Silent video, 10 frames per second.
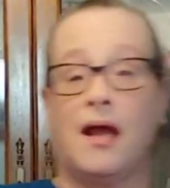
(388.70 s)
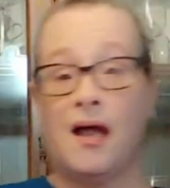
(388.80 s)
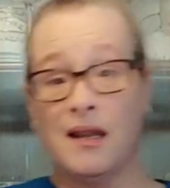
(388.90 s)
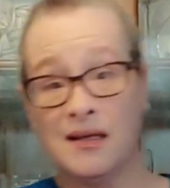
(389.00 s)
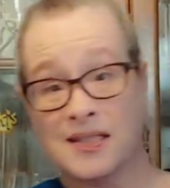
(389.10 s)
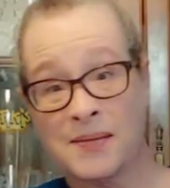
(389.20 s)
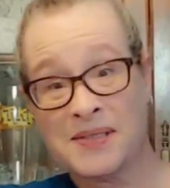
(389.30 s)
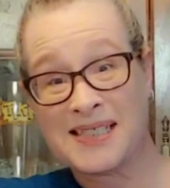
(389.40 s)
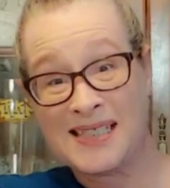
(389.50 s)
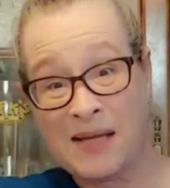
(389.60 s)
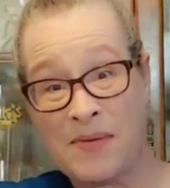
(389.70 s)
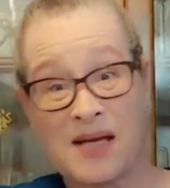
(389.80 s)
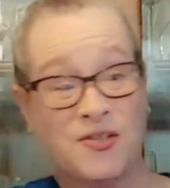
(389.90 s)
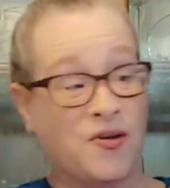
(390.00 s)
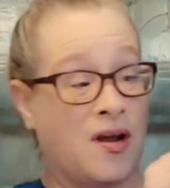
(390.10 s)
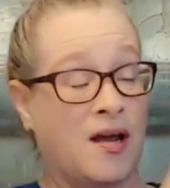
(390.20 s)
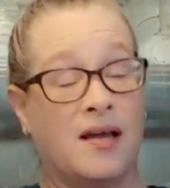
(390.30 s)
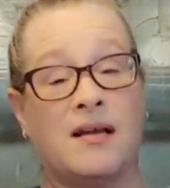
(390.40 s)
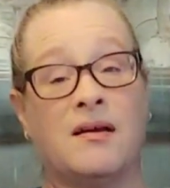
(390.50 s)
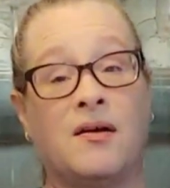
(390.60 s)
I'll accept a semi-dry
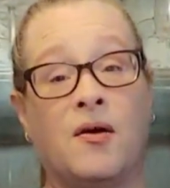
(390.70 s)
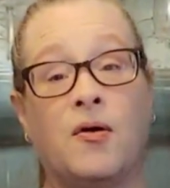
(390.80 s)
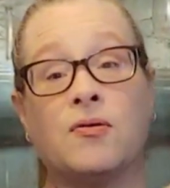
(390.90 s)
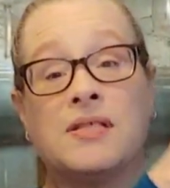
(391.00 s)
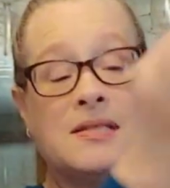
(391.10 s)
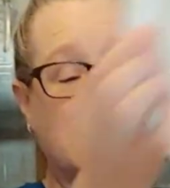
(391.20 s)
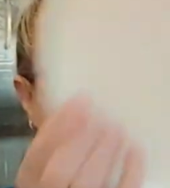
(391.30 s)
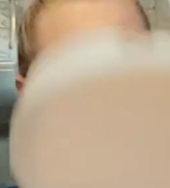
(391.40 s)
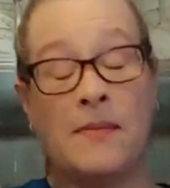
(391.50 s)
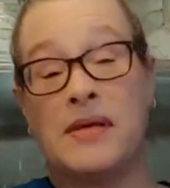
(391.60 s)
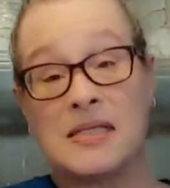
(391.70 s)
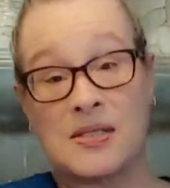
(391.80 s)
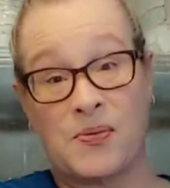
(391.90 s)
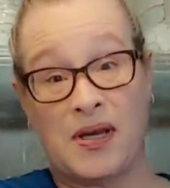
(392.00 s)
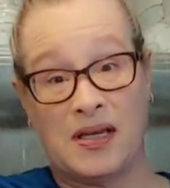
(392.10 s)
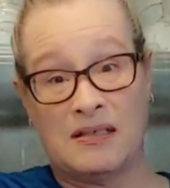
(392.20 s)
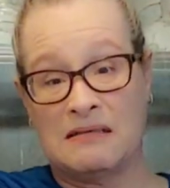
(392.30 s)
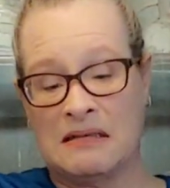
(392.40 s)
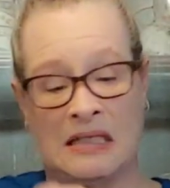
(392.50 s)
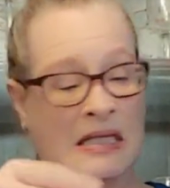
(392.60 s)
or semi-sweet,
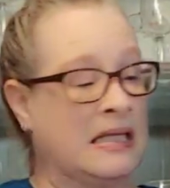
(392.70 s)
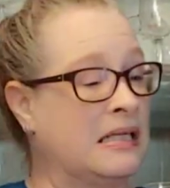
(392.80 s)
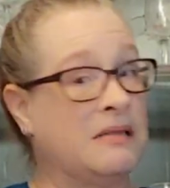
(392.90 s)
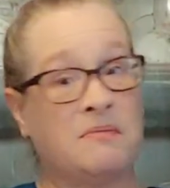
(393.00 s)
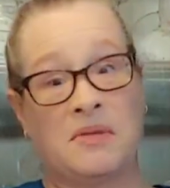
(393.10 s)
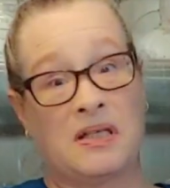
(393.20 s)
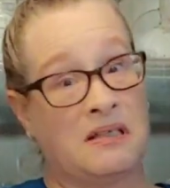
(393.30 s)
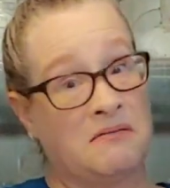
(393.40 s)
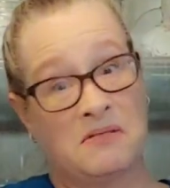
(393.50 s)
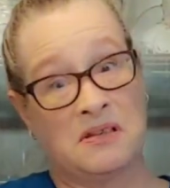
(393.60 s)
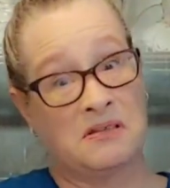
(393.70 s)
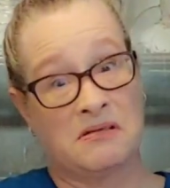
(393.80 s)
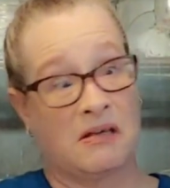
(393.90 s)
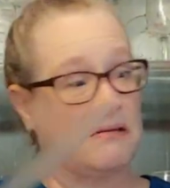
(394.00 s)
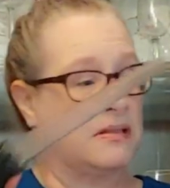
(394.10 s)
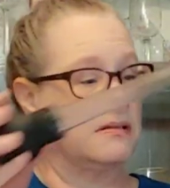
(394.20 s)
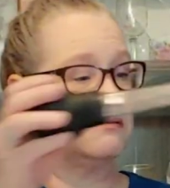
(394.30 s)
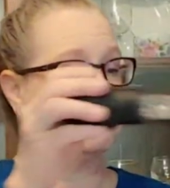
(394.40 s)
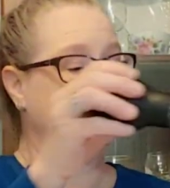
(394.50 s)
but I don't want a dry one.